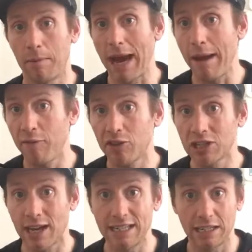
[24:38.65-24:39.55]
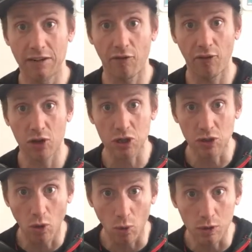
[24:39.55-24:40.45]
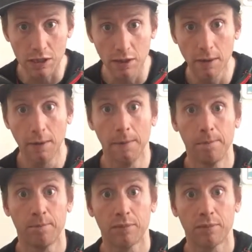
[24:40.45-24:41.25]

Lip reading: I'm emphasizing the first note